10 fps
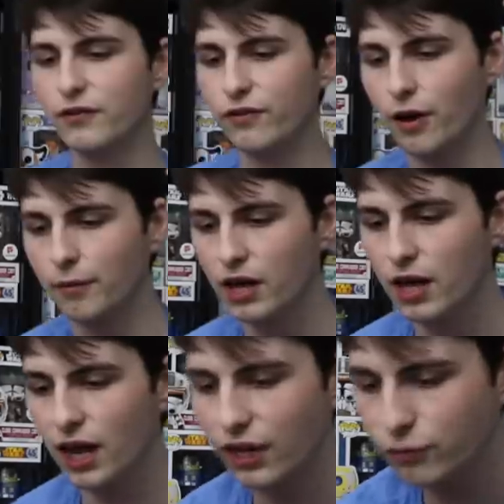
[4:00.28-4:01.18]
from.
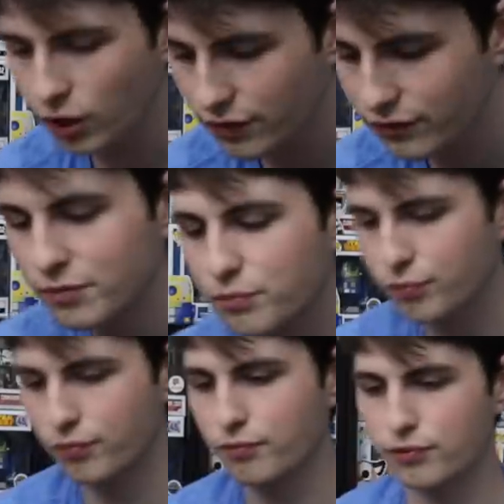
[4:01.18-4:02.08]
It's one of the
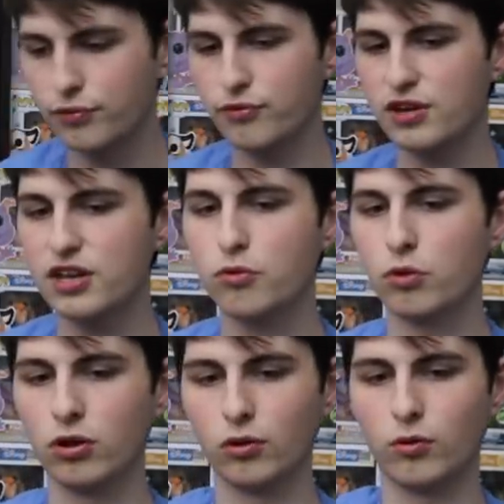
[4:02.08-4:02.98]

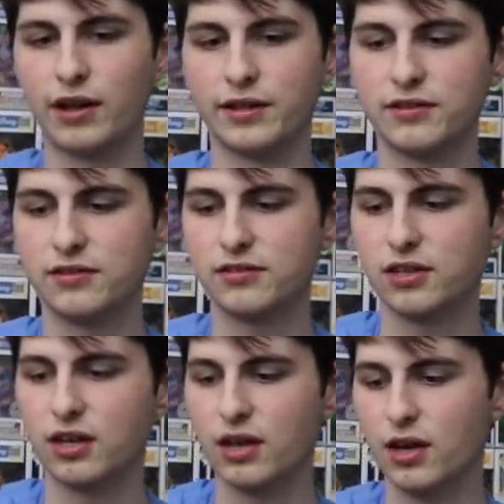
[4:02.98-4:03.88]
prequel ones,
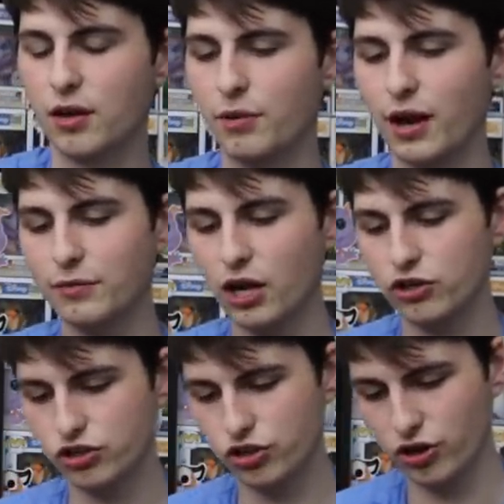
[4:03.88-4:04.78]
but I'm
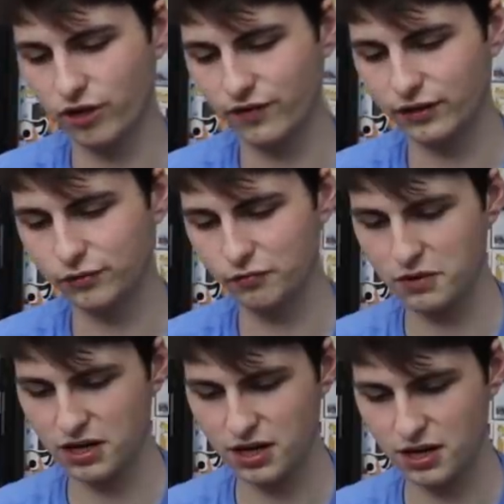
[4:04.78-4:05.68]
not sure if this would
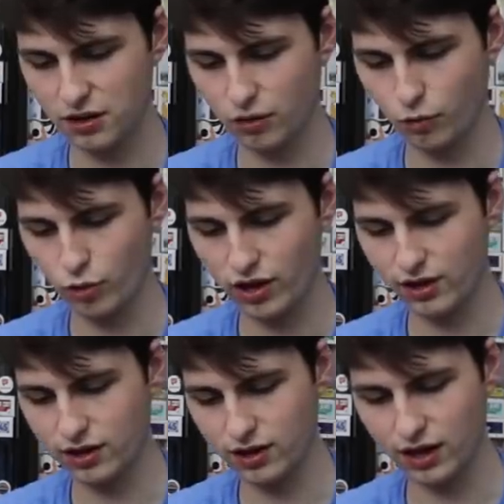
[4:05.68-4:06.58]
be
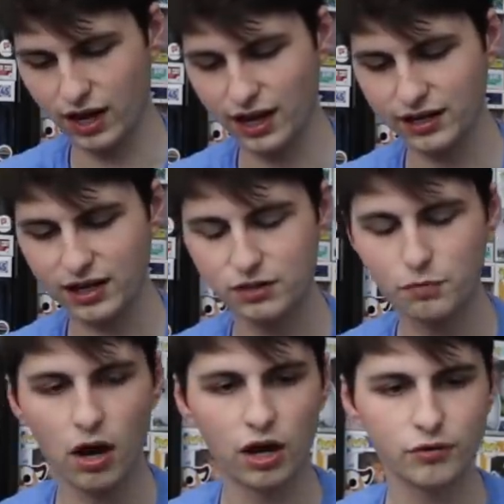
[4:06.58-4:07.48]
when Anakin's
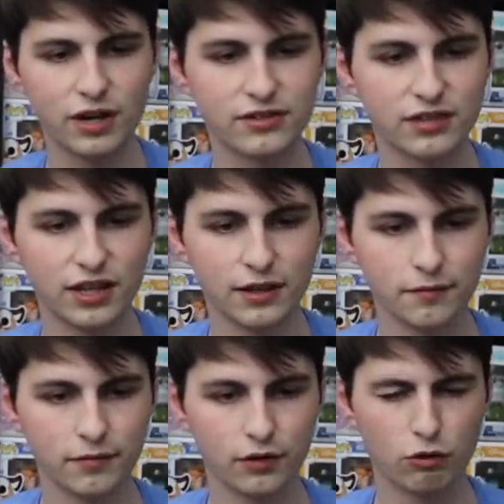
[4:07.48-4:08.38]
pod racing.
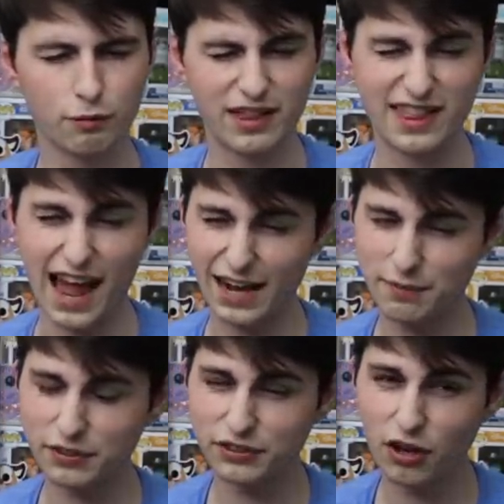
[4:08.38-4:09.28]
Would it be that
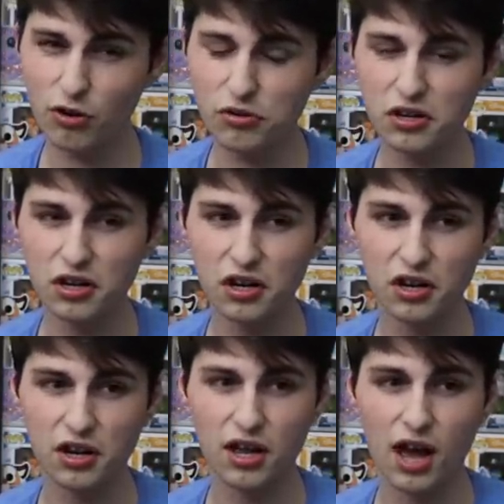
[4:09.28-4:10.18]
episode?
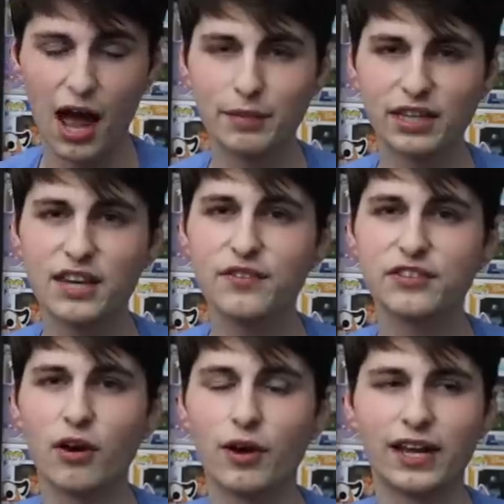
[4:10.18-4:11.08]
I believe
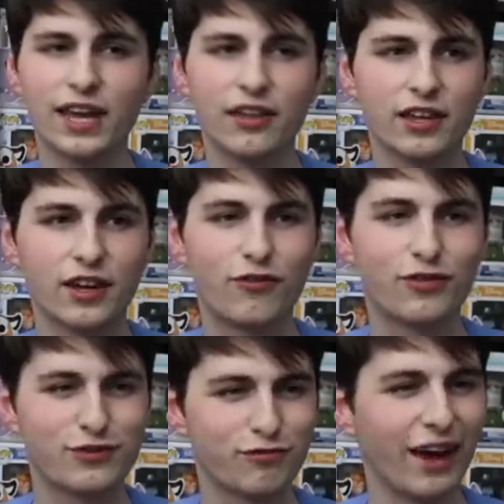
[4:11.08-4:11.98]
so, and I can't think of
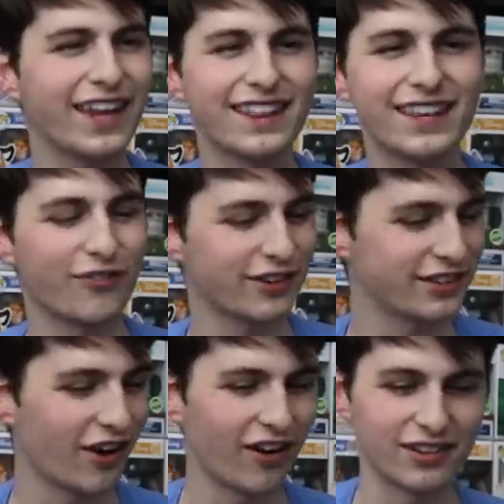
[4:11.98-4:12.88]
what
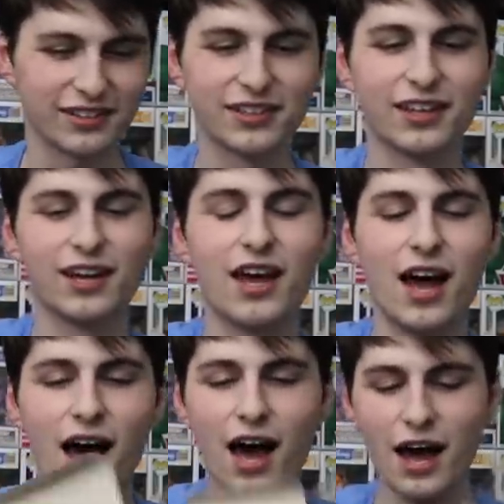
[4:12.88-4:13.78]
it's called.
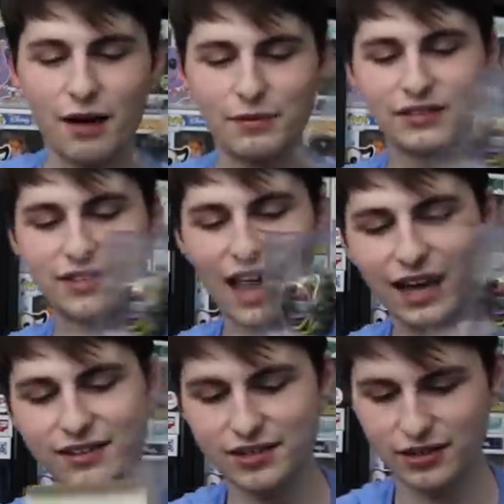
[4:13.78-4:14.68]
Is
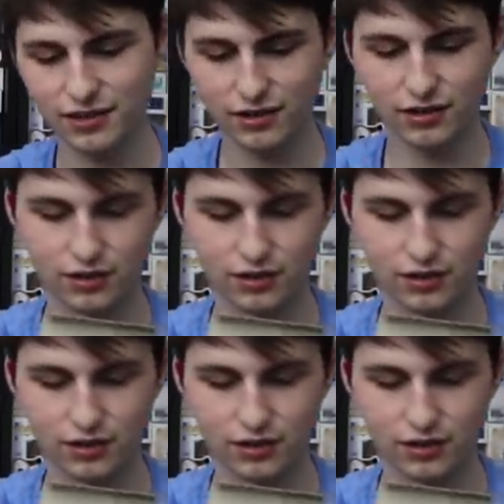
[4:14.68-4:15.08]
that